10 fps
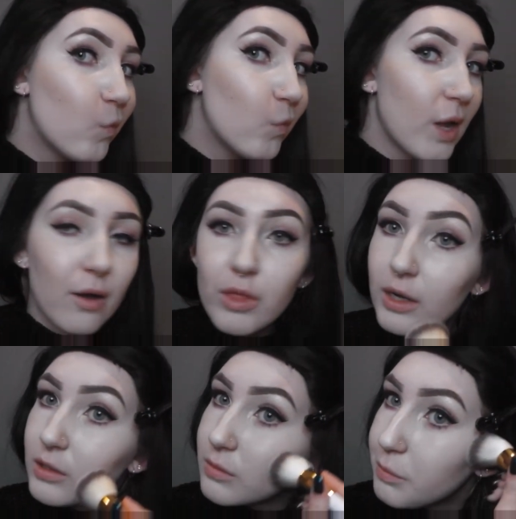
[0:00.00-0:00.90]
Now that
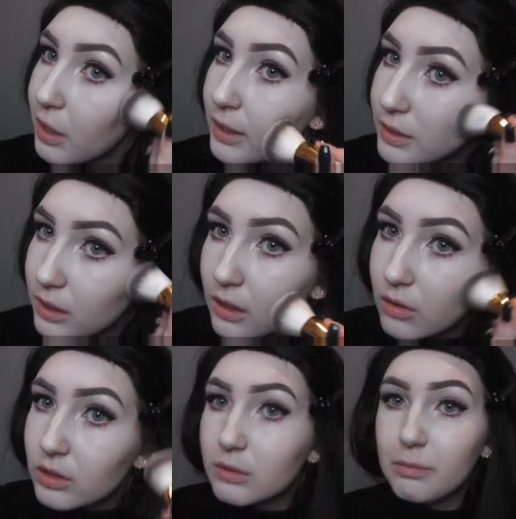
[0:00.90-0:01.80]
it's blending, it
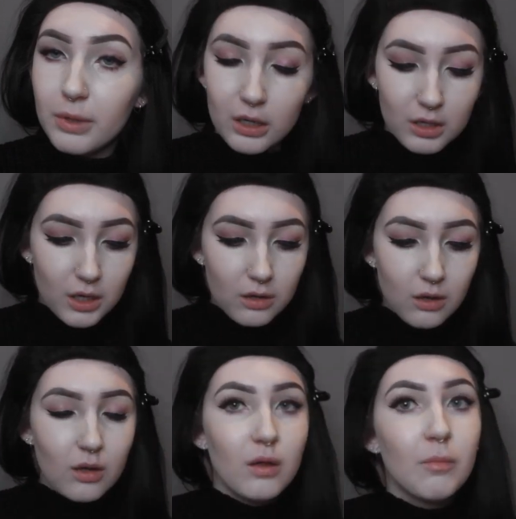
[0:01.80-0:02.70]
looks better,
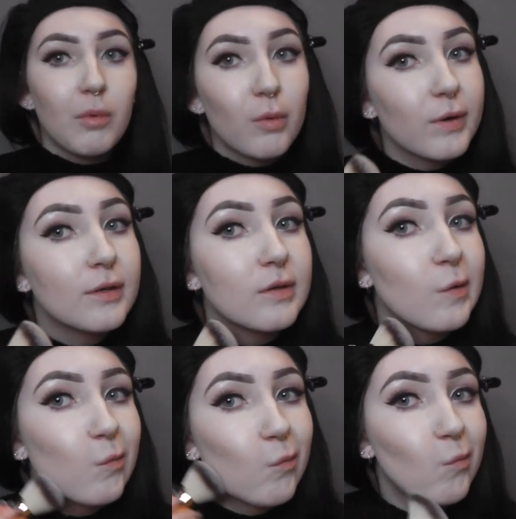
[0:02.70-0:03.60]
but we're gonna